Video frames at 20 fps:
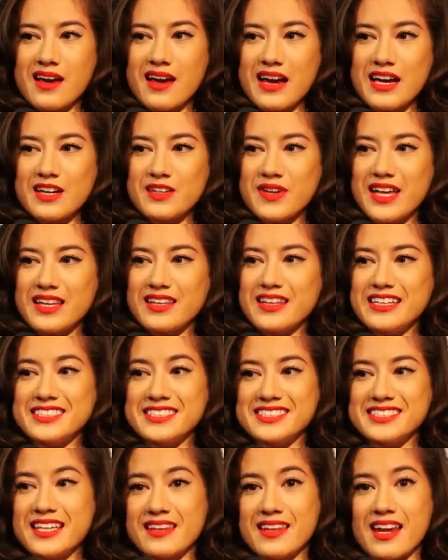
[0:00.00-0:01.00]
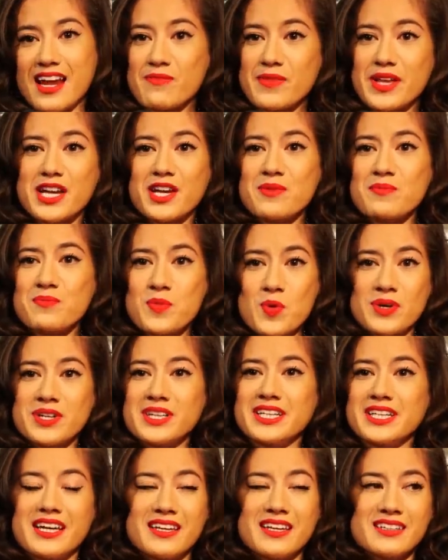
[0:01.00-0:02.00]
uh, I, I like to say that I'm like a
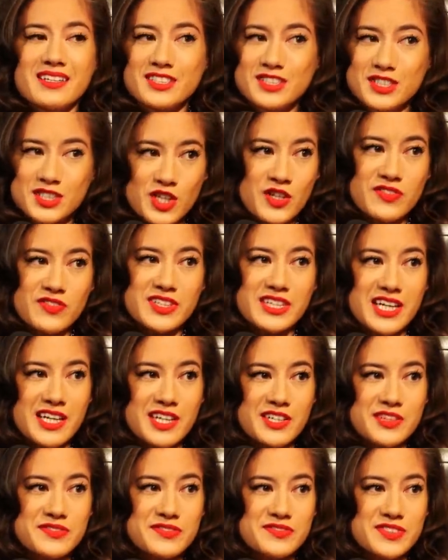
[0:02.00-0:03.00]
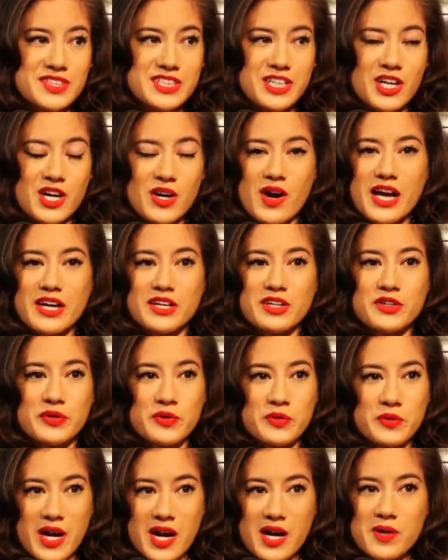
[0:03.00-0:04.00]
born again conservative. Yeah. You know, I
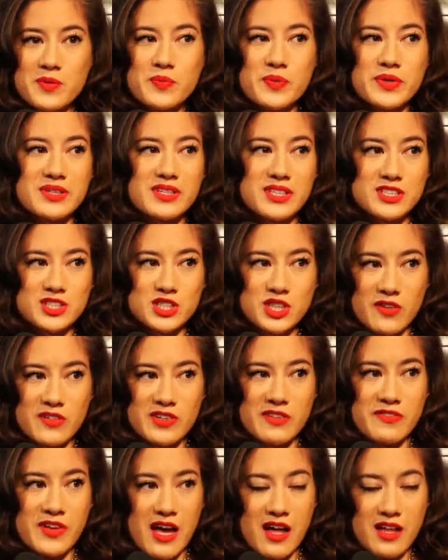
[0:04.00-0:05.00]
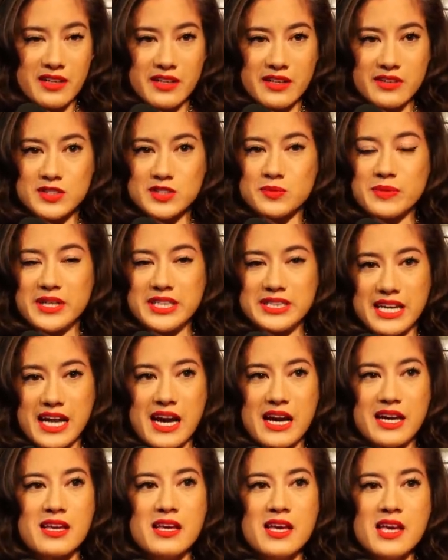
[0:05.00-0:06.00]
grew up with conservative values. My
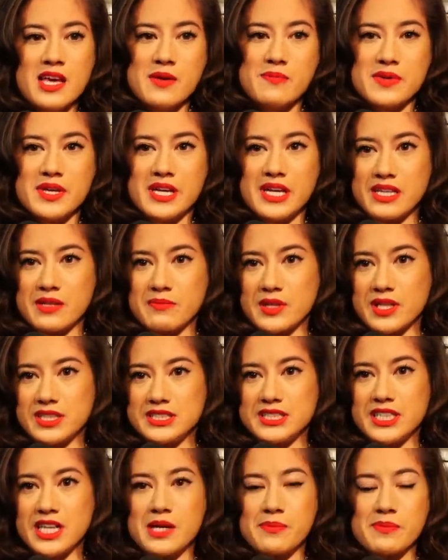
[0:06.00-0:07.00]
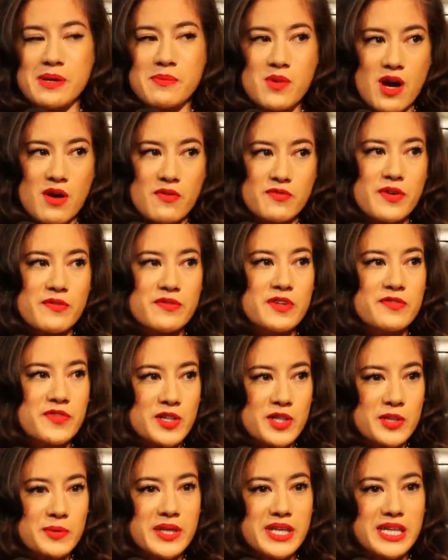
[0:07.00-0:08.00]
dad being in the military, my mom from the
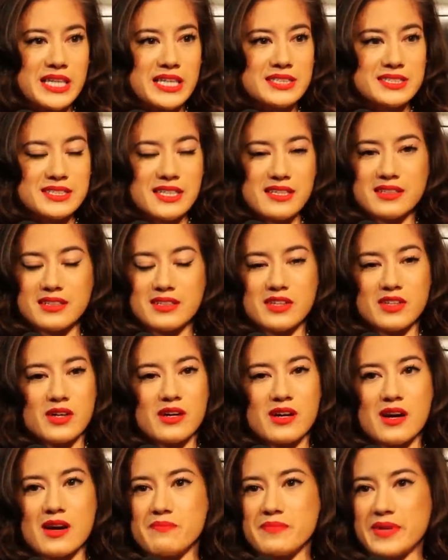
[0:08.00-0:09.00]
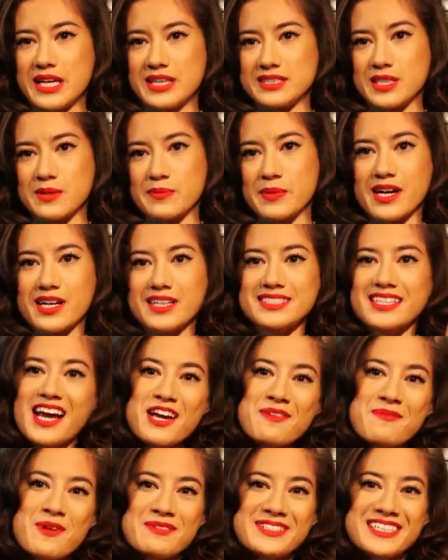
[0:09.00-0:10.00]
Philippines, and they're amazing parents.
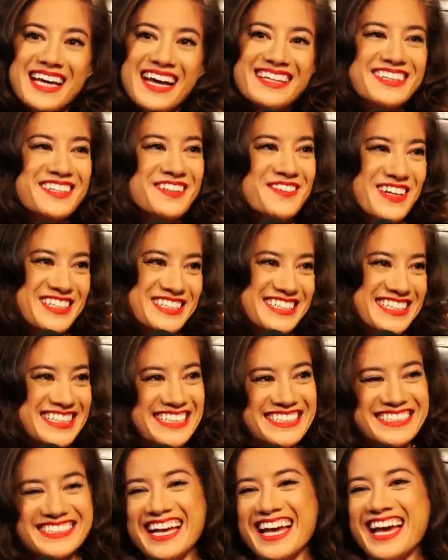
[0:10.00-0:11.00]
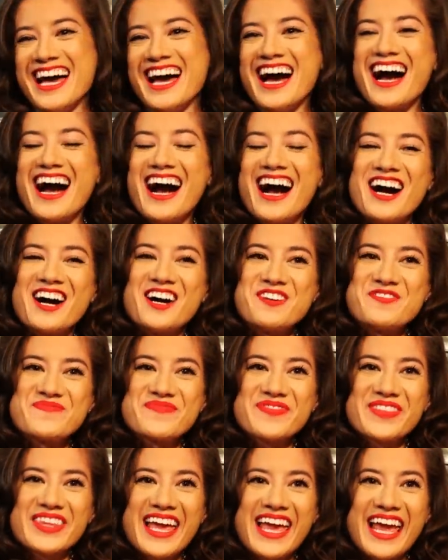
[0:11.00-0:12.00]
Hi, mom and dad. They're watching this. There you go.
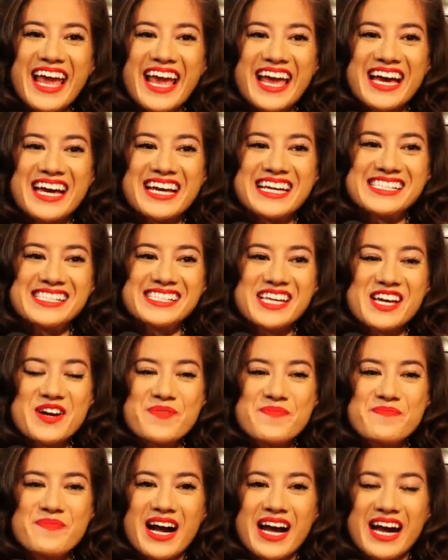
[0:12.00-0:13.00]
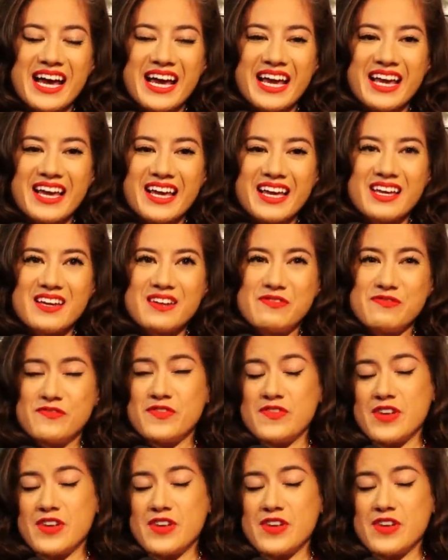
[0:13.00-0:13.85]
Um, and my